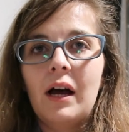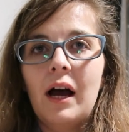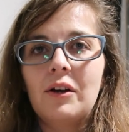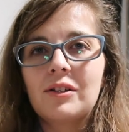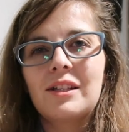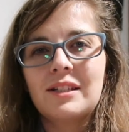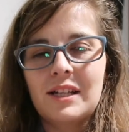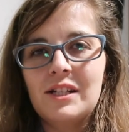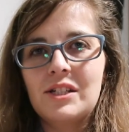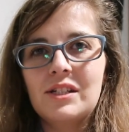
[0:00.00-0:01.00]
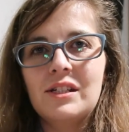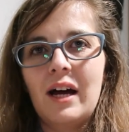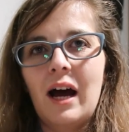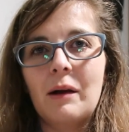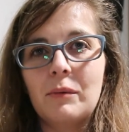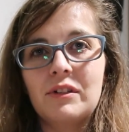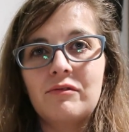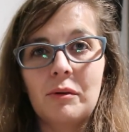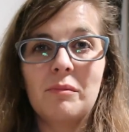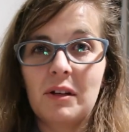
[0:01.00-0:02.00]
I got to the station and went to
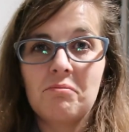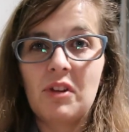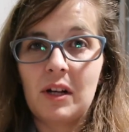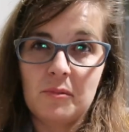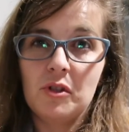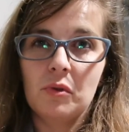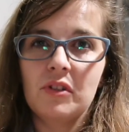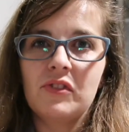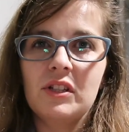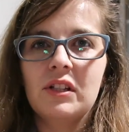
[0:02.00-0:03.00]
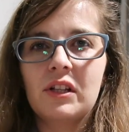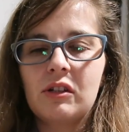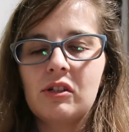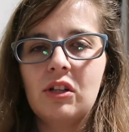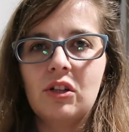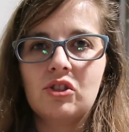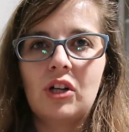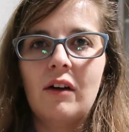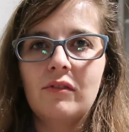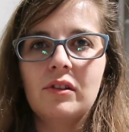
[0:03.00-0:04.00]
film like the clips you would have seen, the little
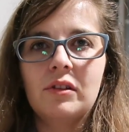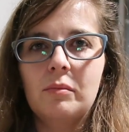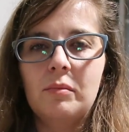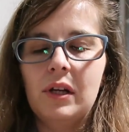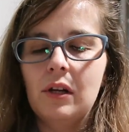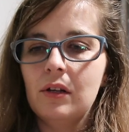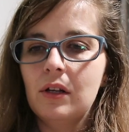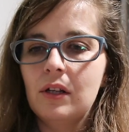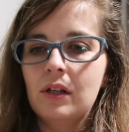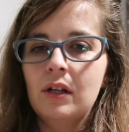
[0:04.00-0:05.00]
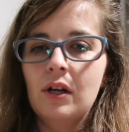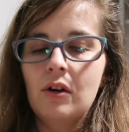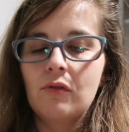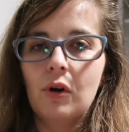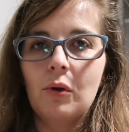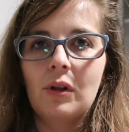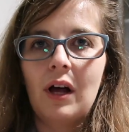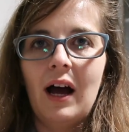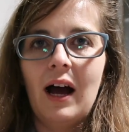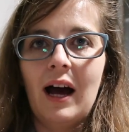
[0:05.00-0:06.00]
travel feel roll
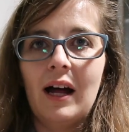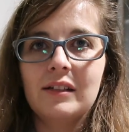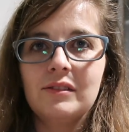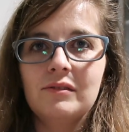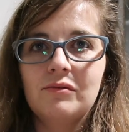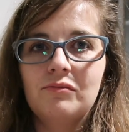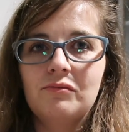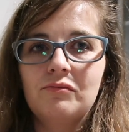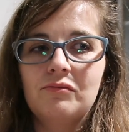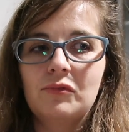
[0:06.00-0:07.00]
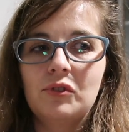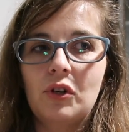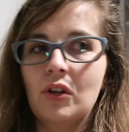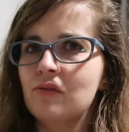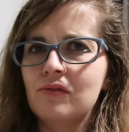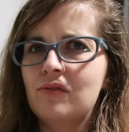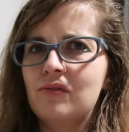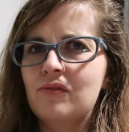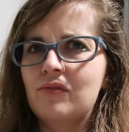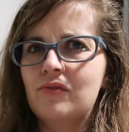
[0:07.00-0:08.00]
and couldn't
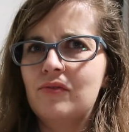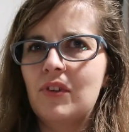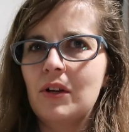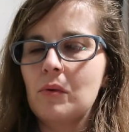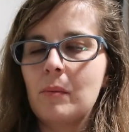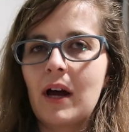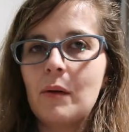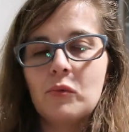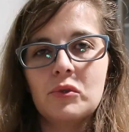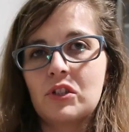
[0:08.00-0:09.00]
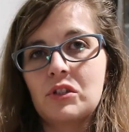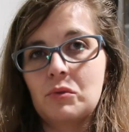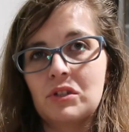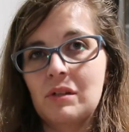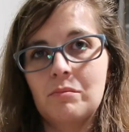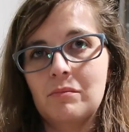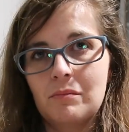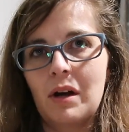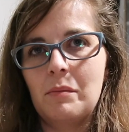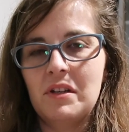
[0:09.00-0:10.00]
think where my camera was because it wasn't in
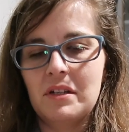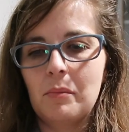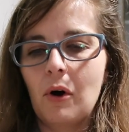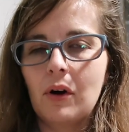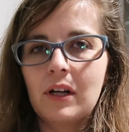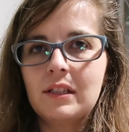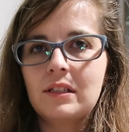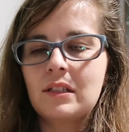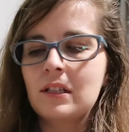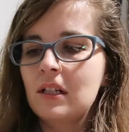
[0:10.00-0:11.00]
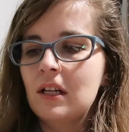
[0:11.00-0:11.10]
my media pocket.